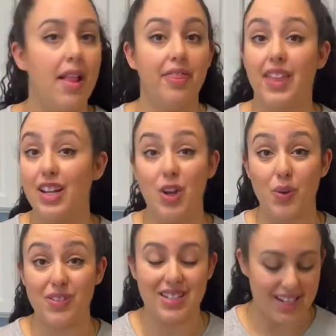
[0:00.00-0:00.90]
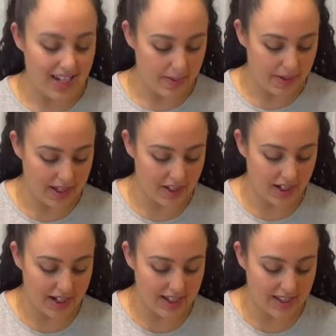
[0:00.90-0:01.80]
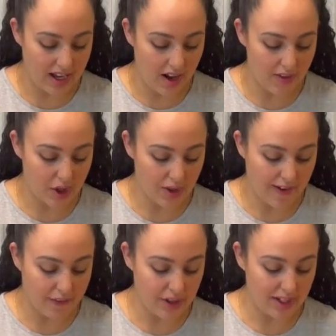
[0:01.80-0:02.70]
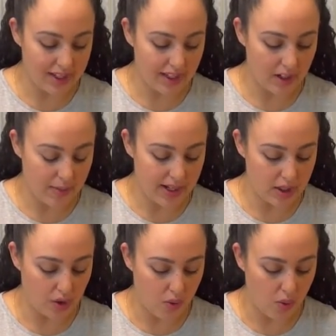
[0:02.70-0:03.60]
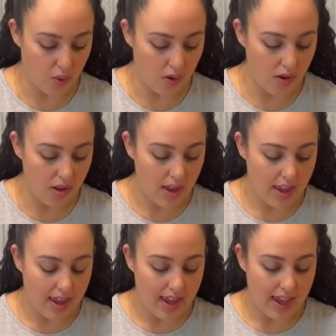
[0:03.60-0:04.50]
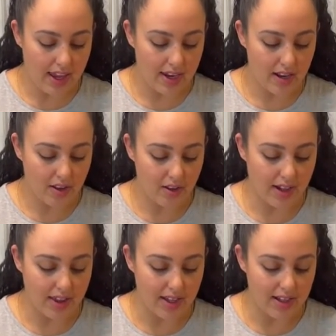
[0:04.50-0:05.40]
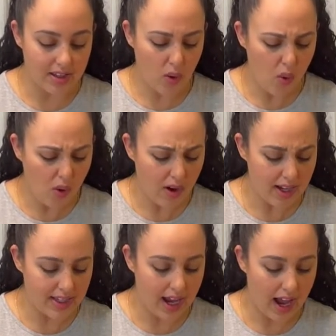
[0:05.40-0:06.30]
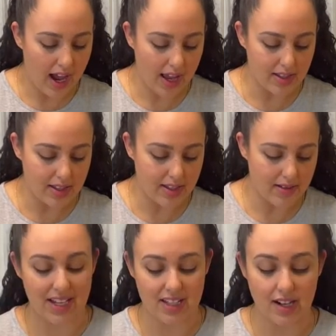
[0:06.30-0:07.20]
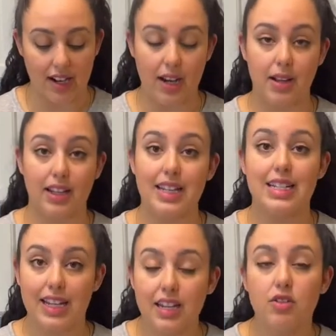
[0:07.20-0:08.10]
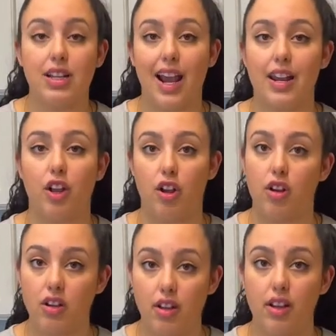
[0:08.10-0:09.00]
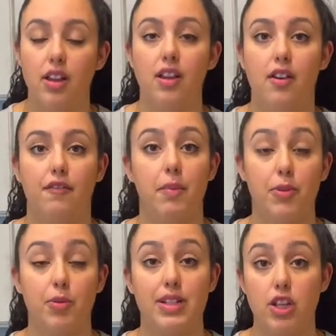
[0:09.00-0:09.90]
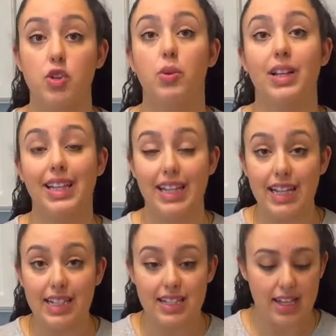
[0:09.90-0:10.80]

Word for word: They don't, because they're gonna sit on the tray for just a little bit to cool. And look at this, ooh, it's hot. They're gonna continue to kind of cook from the residual heat,